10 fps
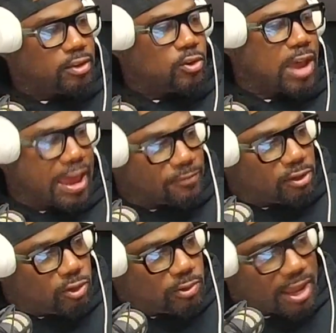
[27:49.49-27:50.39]
you have
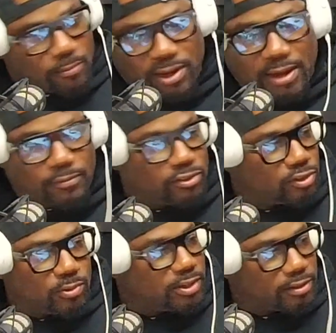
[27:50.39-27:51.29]
to do that with every
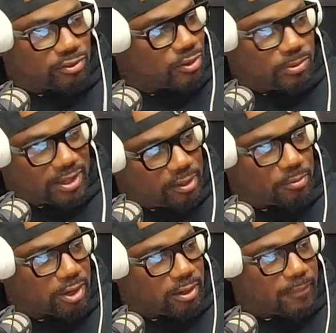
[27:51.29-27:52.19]
student in the school
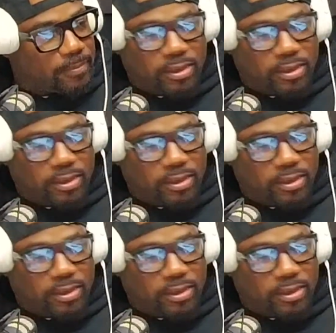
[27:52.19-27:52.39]
anyway.